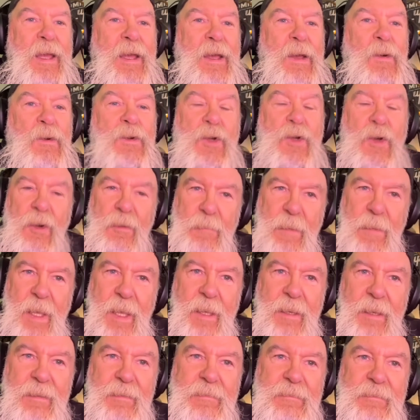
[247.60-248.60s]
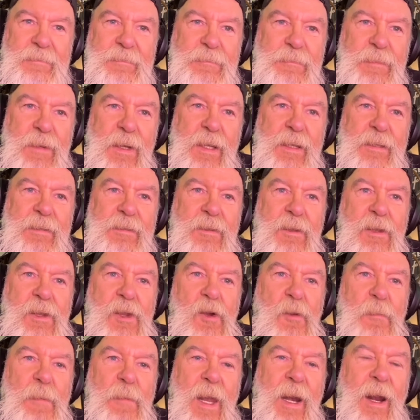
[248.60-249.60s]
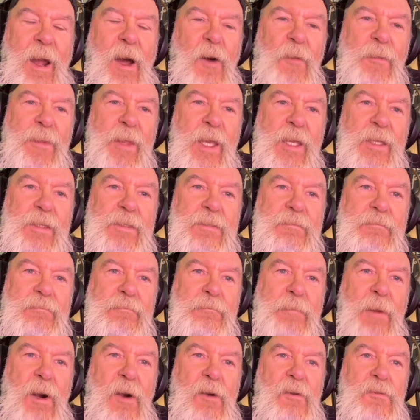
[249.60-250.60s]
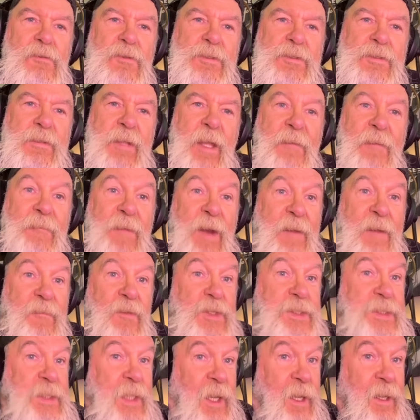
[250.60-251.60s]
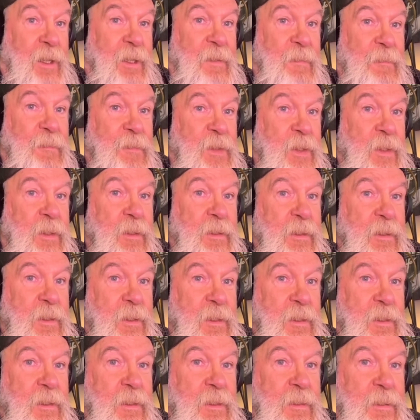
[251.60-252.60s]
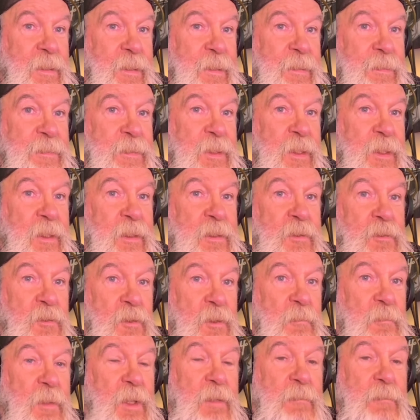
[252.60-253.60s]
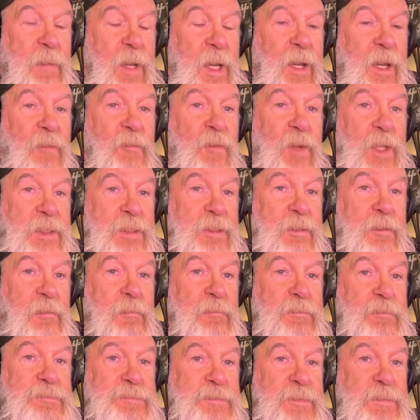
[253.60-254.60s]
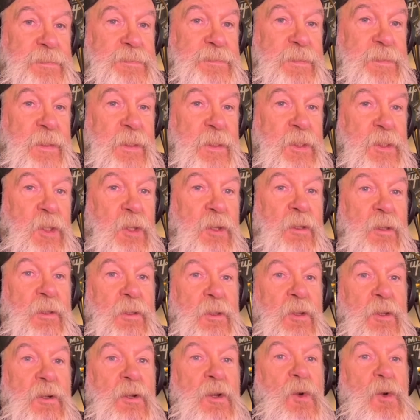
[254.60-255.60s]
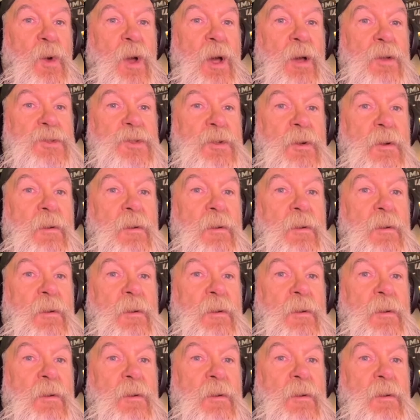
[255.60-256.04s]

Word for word: could have been, but you hear about all these murders they've never solved. It could have been by a wrestler. Yeah. You, you know who else are,